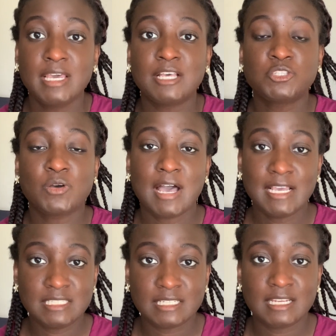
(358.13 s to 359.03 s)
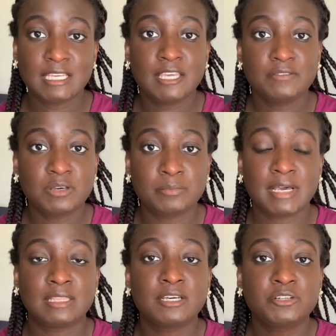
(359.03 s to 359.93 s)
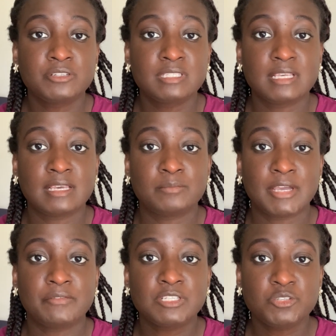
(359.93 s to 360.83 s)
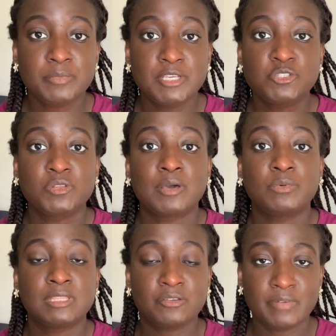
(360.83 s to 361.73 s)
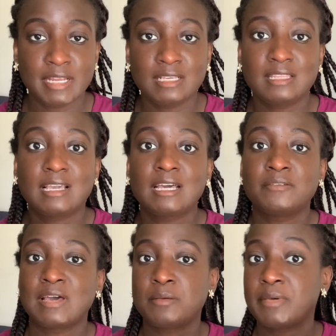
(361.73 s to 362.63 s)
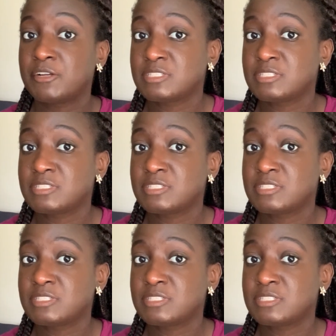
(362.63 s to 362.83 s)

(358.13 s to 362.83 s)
And so I gave them my letters and my resume so that when they read it, they kind of had a better